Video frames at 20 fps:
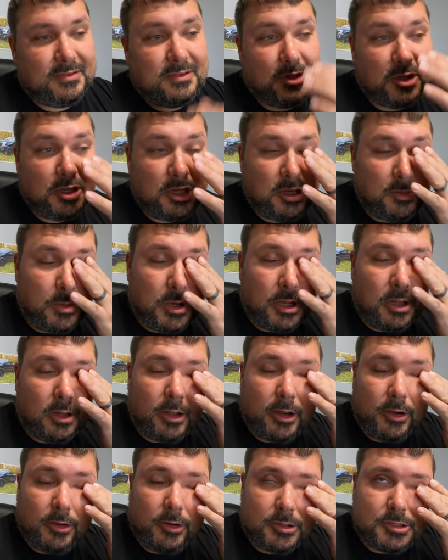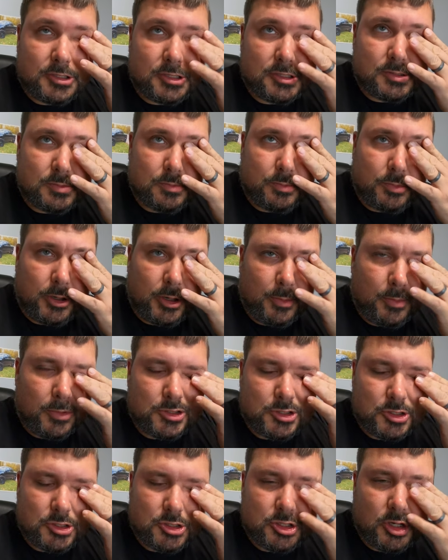email address is pretty
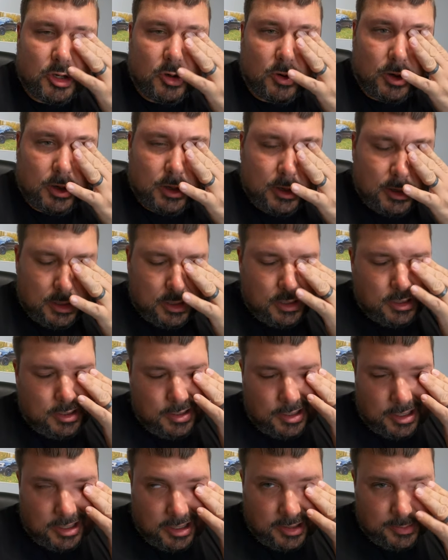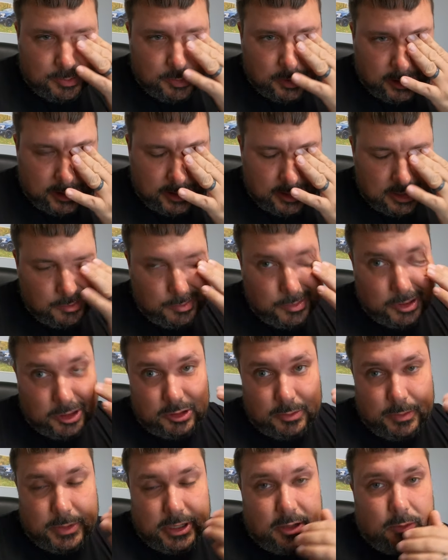much a joke. But I emailed
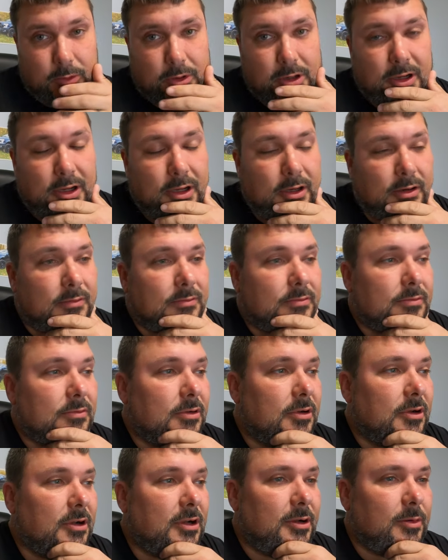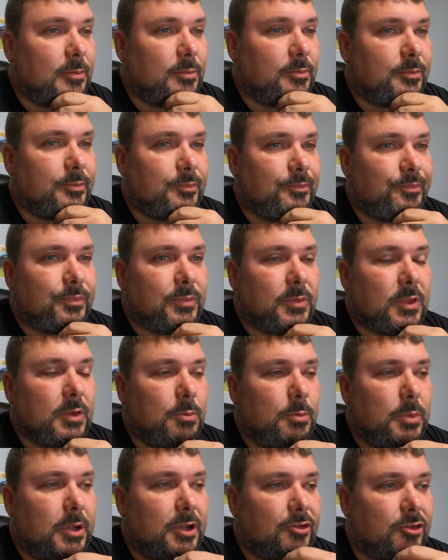them anyway, and
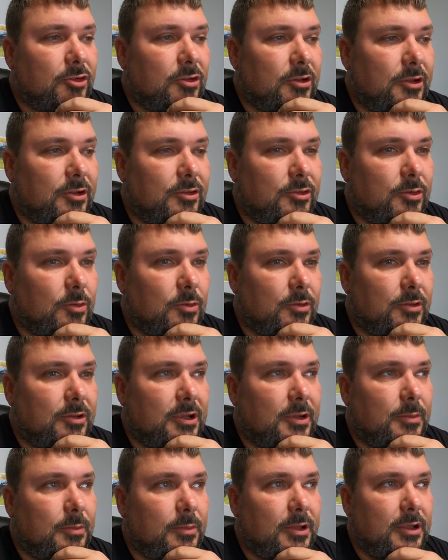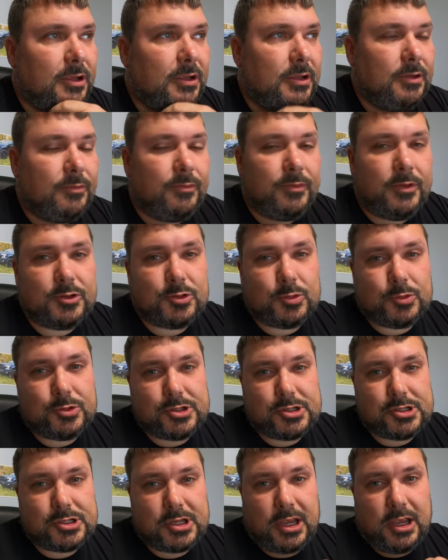basically told them that if this was
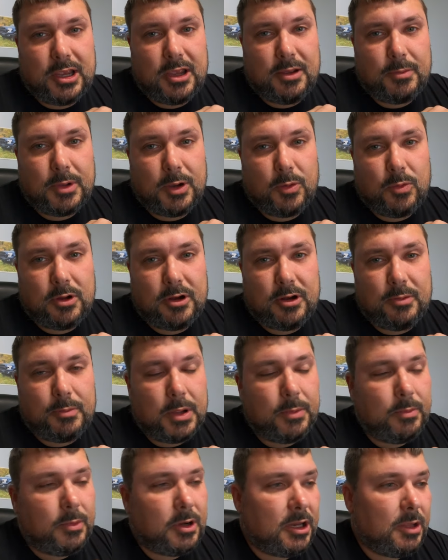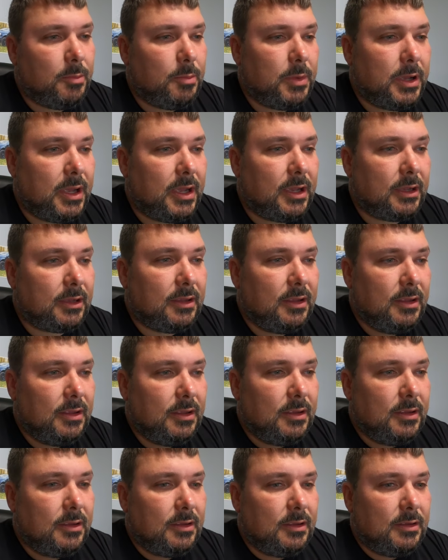a scam, I wanted my money back.
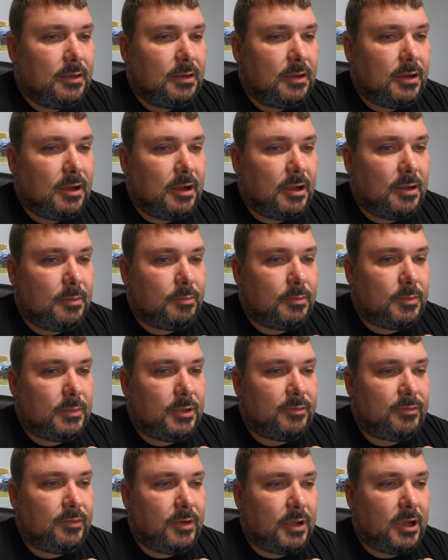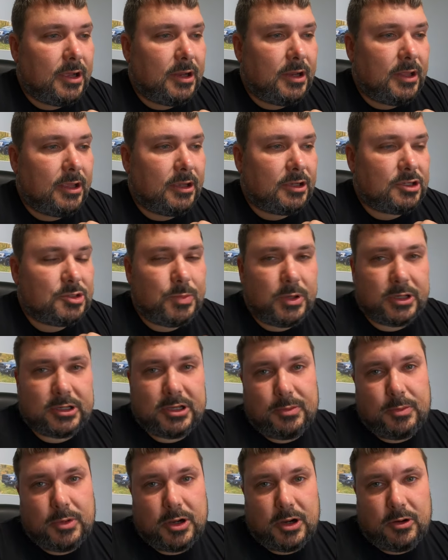If not, I
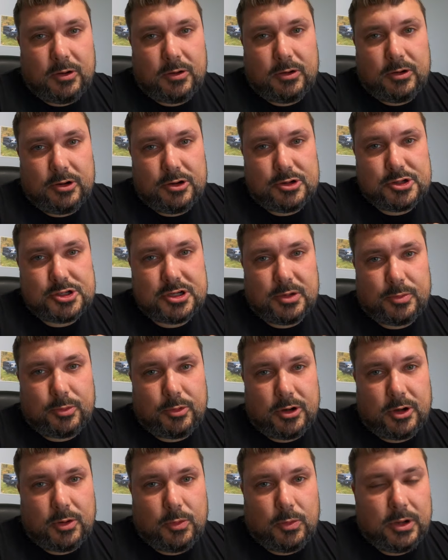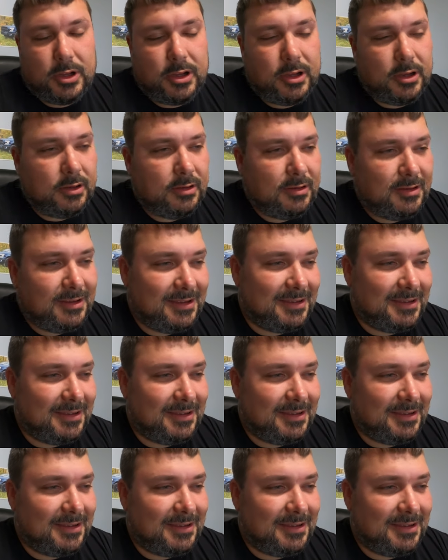expected my order to ship right away,